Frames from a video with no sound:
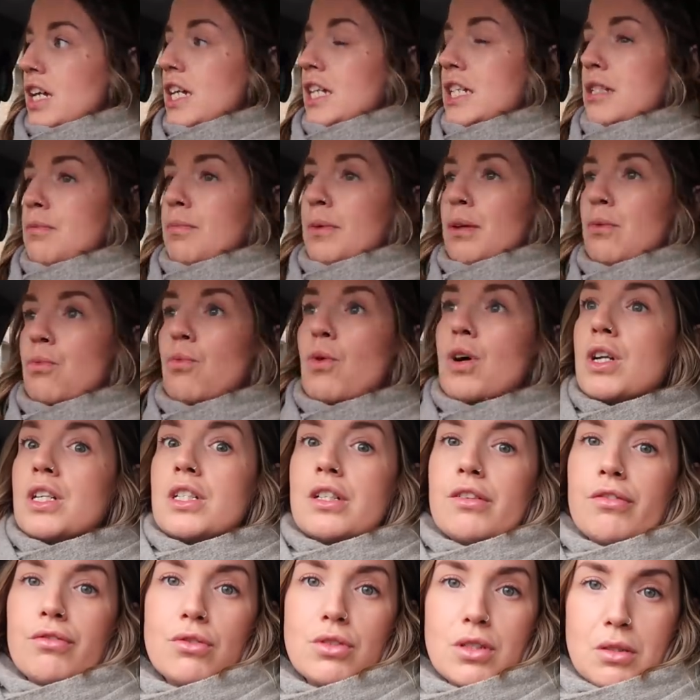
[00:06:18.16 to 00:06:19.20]
It's been
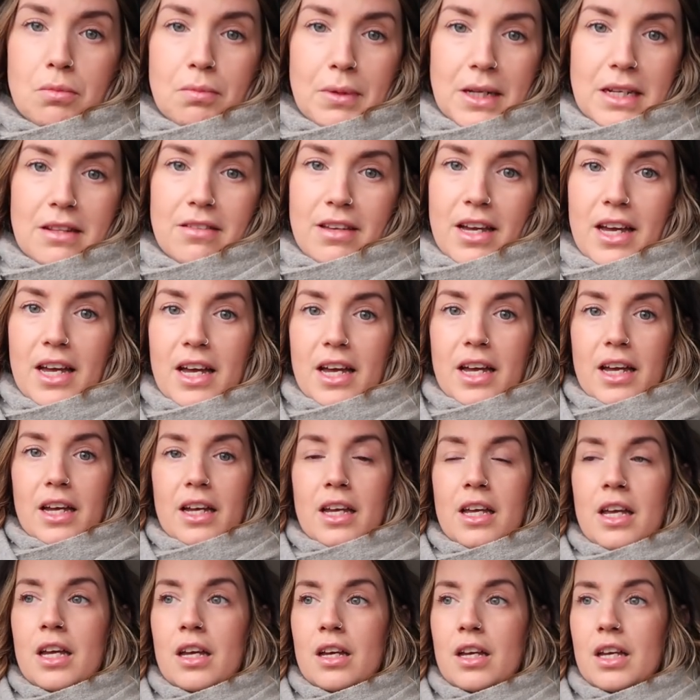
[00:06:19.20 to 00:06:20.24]
wonderful to be there
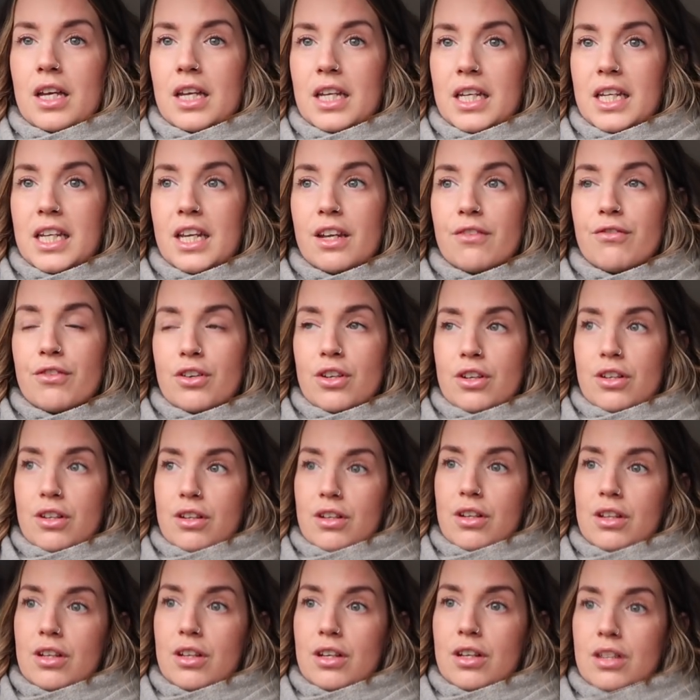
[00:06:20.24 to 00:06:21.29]

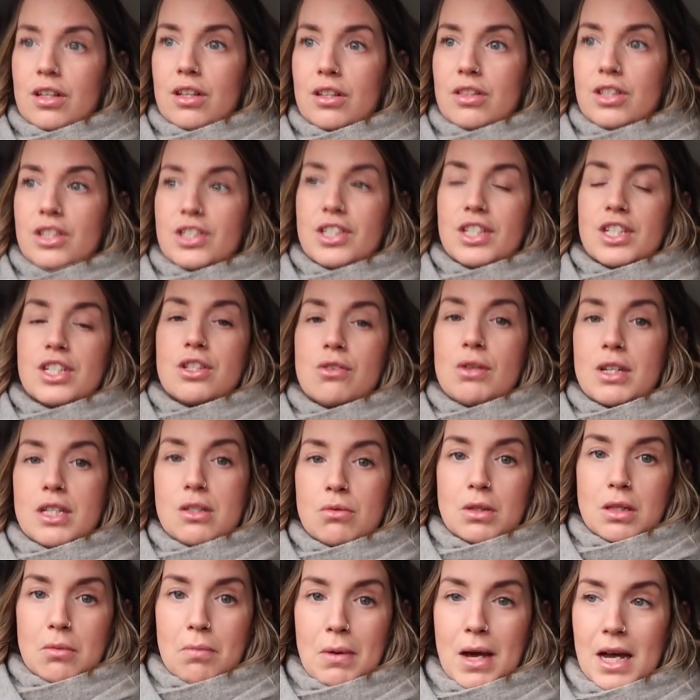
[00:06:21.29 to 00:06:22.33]
given the
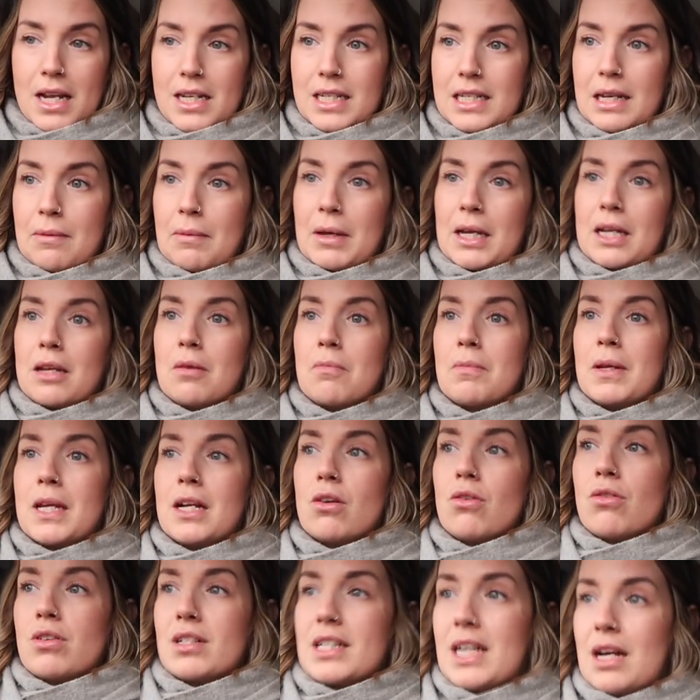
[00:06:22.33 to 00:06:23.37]
situation with the pandemic and
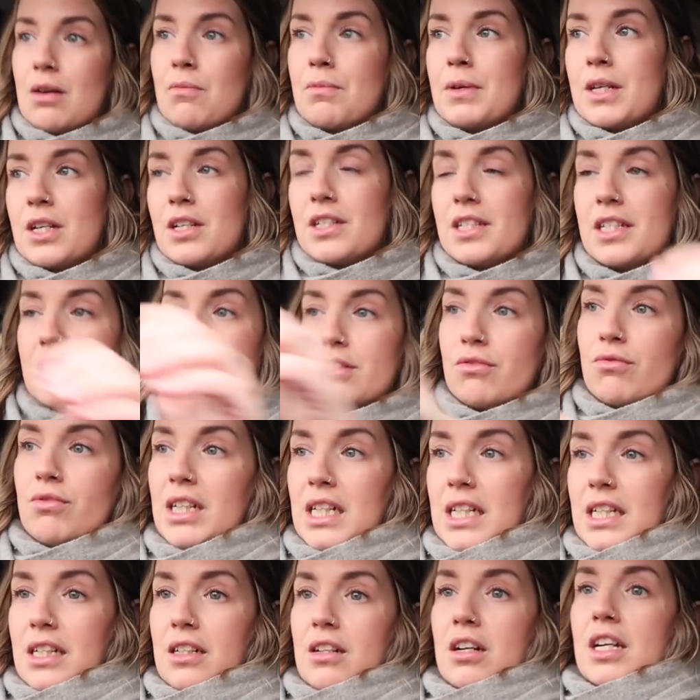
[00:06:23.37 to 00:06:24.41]
being locked down, because it's a
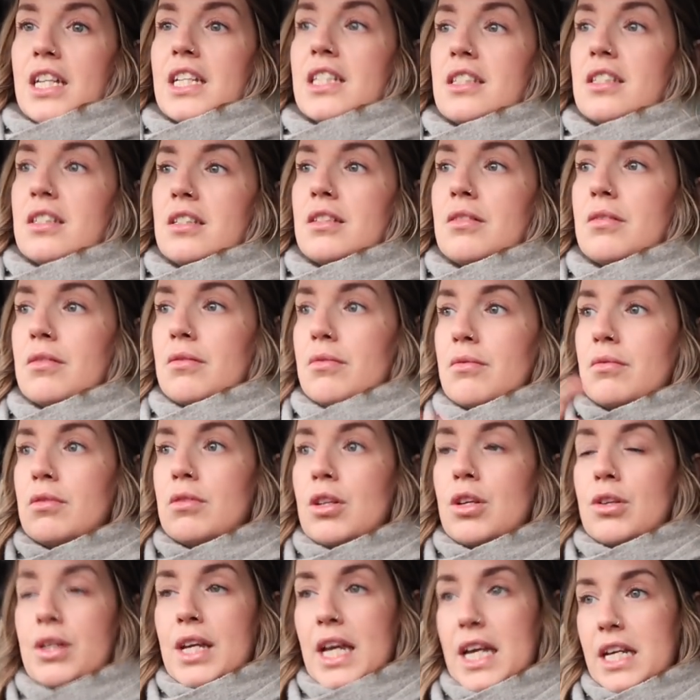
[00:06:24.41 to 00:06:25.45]
really nice
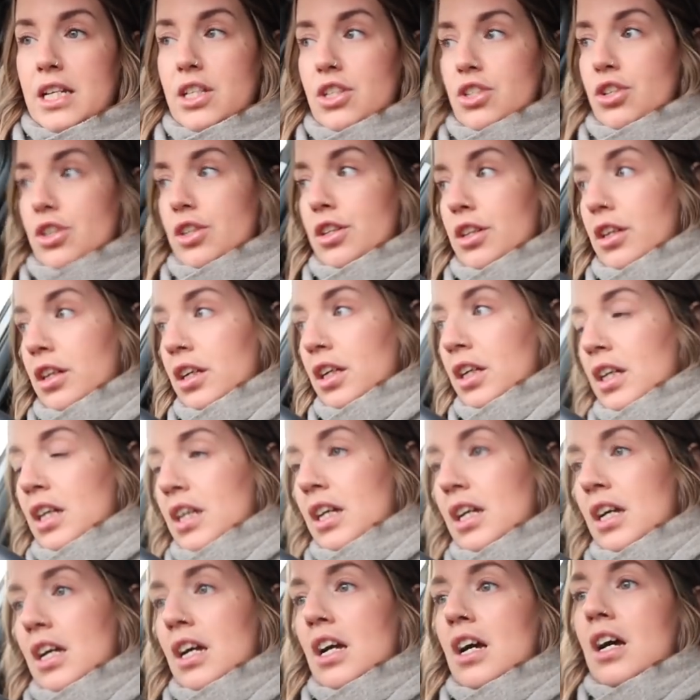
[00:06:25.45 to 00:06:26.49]
location.
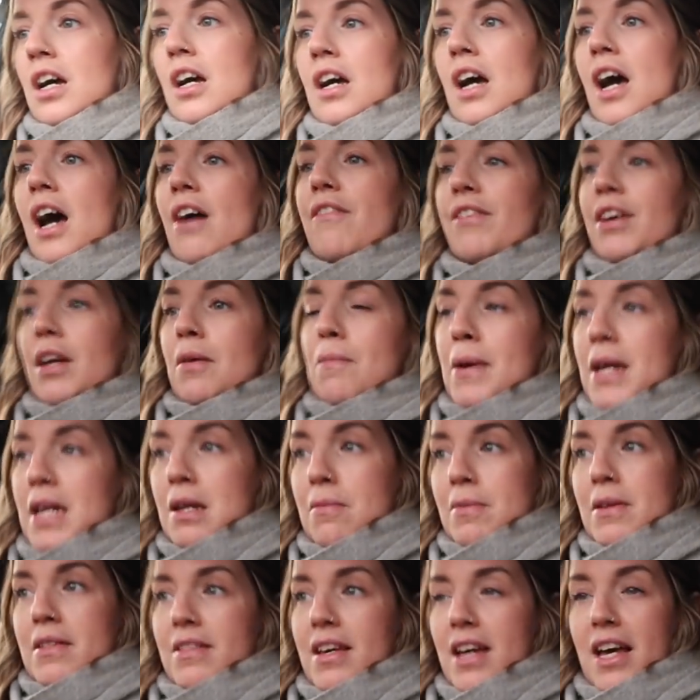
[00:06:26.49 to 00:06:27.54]
Having a
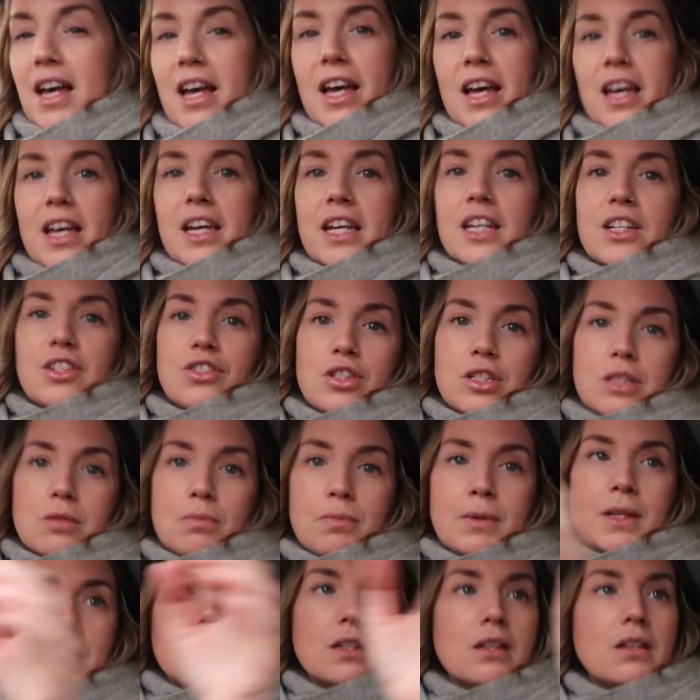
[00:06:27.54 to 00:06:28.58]
baby there, it's
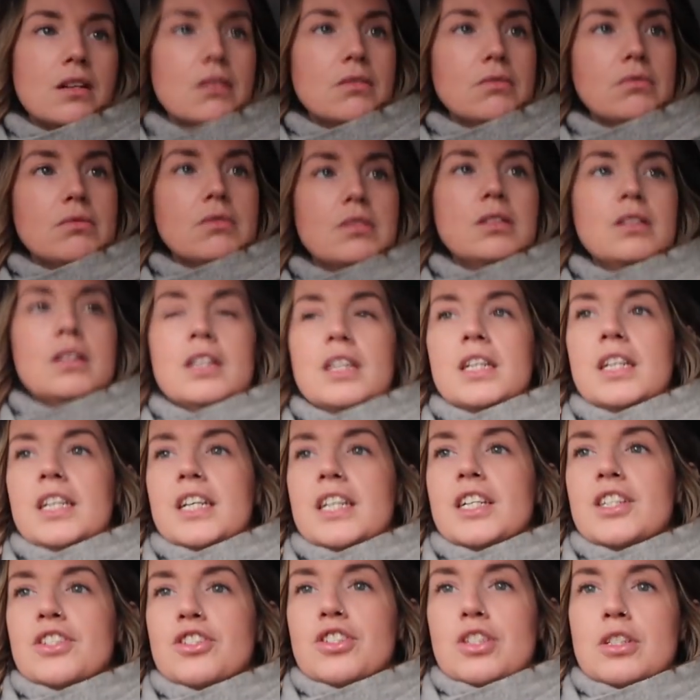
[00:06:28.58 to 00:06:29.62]
just been
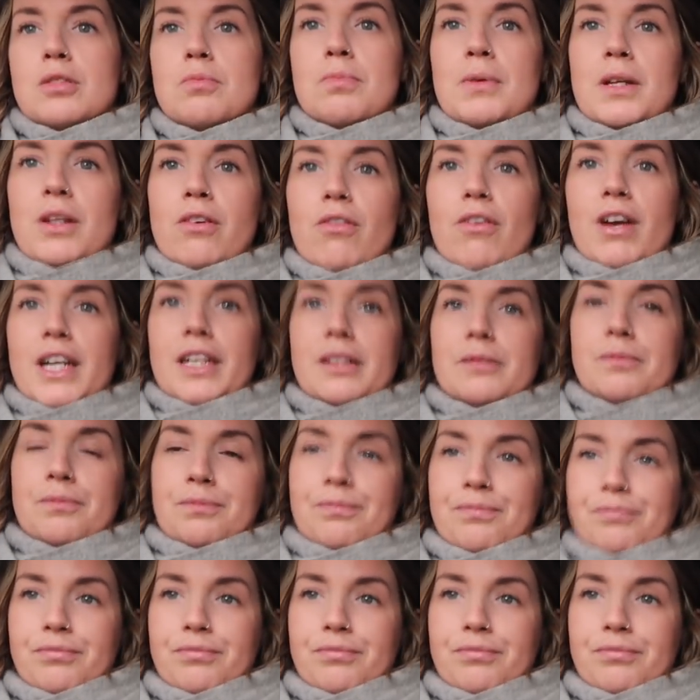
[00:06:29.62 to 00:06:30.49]
great.